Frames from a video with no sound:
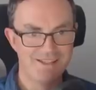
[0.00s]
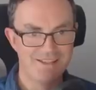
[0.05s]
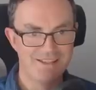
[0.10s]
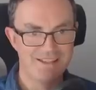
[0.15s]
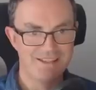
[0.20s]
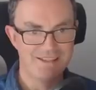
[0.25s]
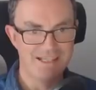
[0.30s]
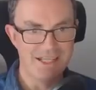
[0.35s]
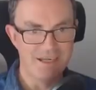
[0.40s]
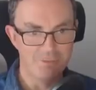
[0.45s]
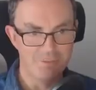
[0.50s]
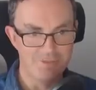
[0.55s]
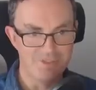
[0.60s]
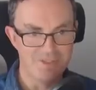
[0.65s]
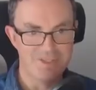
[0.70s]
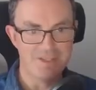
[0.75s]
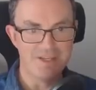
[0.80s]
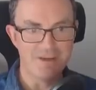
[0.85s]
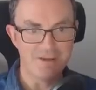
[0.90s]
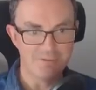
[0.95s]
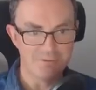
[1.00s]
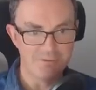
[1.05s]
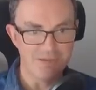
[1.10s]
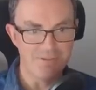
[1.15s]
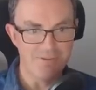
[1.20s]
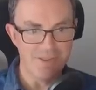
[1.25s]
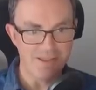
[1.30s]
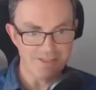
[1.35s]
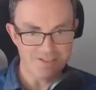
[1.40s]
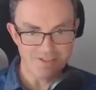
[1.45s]
and now we're stuck. Right,
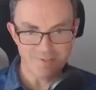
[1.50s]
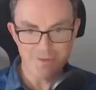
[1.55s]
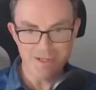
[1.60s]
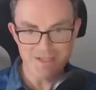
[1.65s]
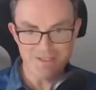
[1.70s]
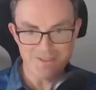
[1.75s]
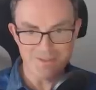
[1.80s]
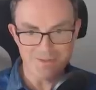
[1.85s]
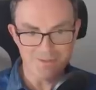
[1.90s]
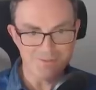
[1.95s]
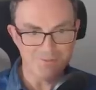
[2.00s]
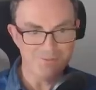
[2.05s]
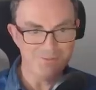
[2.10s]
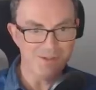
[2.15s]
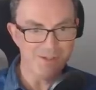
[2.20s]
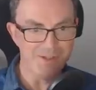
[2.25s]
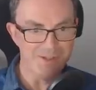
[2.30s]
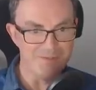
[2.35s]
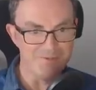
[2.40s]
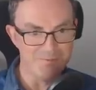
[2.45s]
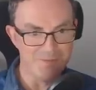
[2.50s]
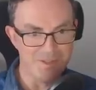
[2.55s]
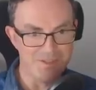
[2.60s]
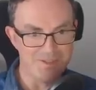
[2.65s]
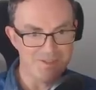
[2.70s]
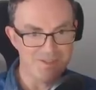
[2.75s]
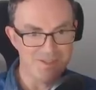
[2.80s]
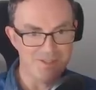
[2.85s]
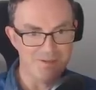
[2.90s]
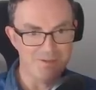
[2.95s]
that square's not a 5 by
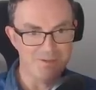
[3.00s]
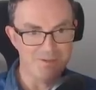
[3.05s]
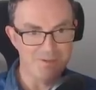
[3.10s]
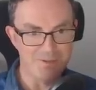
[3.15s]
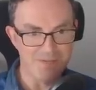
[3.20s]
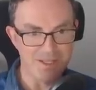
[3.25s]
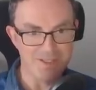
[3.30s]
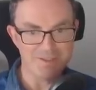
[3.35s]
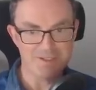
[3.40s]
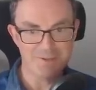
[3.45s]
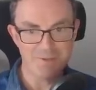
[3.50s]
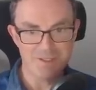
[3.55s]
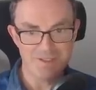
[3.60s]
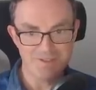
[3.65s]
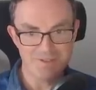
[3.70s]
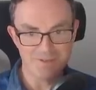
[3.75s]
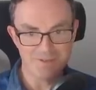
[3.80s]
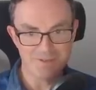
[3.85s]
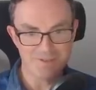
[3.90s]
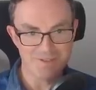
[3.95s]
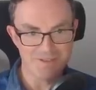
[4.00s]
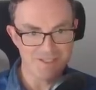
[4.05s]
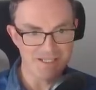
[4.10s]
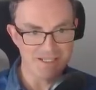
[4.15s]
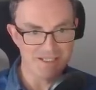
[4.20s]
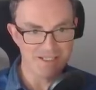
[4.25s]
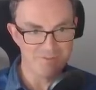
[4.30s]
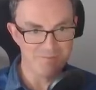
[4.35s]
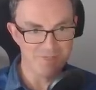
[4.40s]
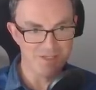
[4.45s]
Sudoku. That square's not a
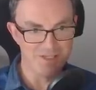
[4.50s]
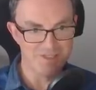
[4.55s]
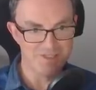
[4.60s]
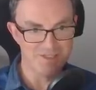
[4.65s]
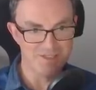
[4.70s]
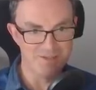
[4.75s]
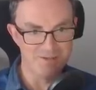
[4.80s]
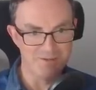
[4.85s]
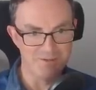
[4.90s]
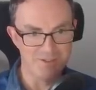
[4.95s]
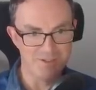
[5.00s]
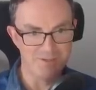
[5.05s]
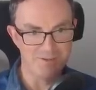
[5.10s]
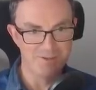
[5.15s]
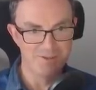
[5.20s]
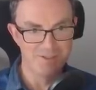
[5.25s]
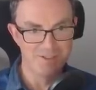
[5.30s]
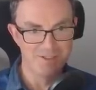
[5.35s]
6 by Sudoku.